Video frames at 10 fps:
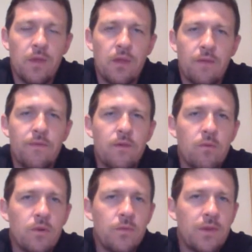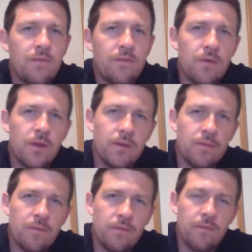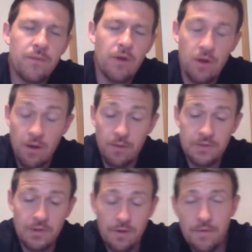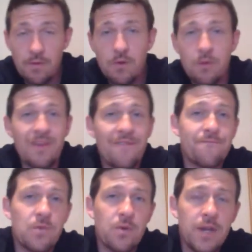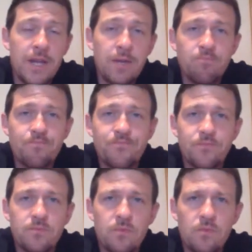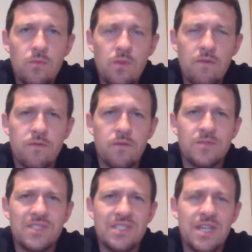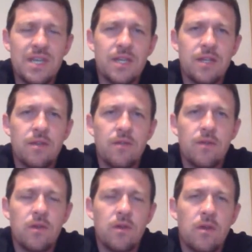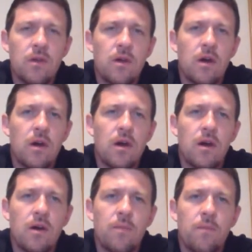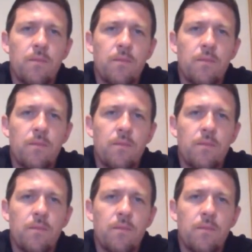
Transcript: If you want to be freedom, or I'm sorry, if you want to be free from sin uh,